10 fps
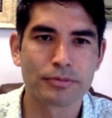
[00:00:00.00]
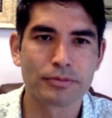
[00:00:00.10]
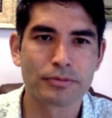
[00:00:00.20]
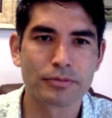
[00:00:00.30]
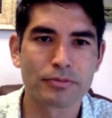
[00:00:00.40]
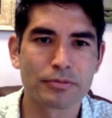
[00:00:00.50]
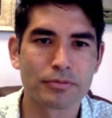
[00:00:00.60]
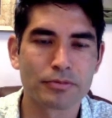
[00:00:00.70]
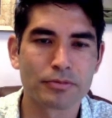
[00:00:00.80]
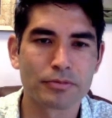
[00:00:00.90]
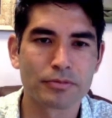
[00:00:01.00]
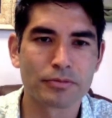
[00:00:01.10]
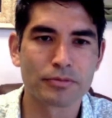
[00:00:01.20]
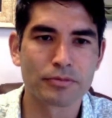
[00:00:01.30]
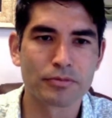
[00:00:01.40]

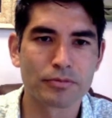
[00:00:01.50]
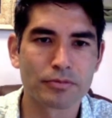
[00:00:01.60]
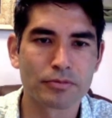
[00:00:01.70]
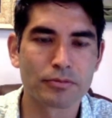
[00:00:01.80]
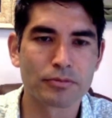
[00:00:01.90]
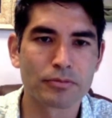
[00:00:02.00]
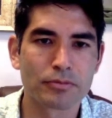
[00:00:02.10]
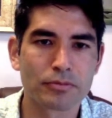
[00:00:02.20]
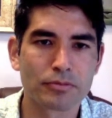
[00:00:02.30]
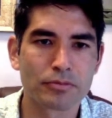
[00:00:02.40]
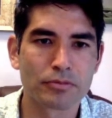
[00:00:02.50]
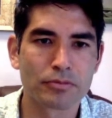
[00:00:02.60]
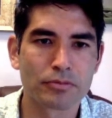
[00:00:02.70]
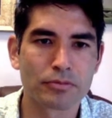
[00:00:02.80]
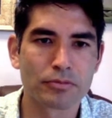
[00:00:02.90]

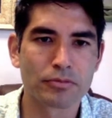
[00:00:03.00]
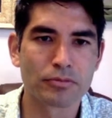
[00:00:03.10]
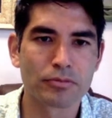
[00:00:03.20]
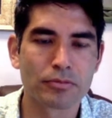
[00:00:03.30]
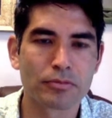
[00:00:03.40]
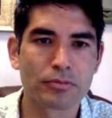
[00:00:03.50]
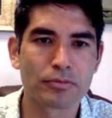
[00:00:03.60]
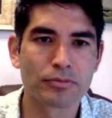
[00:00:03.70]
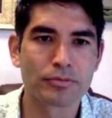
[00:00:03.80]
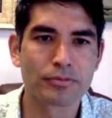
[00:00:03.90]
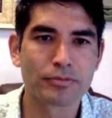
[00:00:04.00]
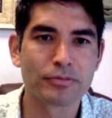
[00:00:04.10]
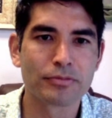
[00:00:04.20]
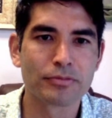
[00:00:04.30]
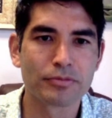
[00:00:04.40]

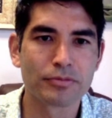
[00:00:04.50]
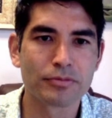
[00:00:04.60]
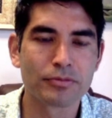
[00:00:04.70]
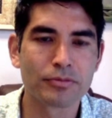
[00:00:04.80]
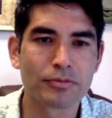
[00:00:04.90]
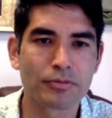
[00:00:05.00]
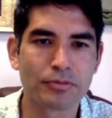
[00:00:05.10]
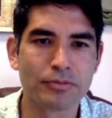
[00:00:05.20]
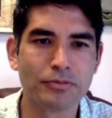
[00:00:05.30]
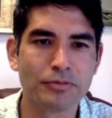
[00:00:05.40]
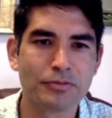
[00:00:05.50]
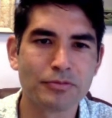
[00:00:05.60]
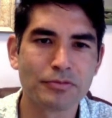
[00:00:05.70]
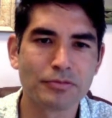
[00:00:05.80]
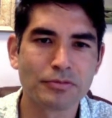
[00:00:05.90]

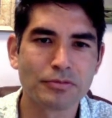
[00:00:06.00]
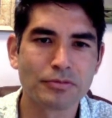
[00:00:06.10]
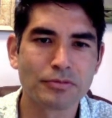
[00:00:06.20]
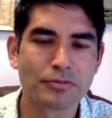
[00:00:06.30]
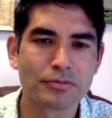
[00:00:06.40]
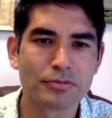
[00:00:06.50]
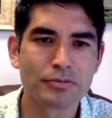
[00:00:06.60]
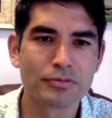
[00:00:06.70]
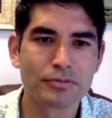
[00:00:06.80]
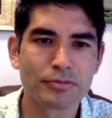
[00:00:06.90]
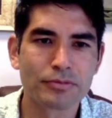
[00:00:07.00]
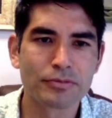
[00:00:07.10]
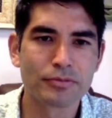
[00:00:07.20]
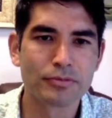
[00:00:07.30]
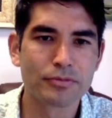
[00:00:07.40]

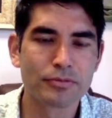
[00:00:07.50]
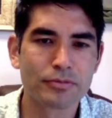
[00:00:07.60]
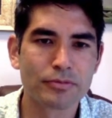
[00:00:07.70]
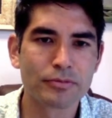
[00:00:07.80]
(silent)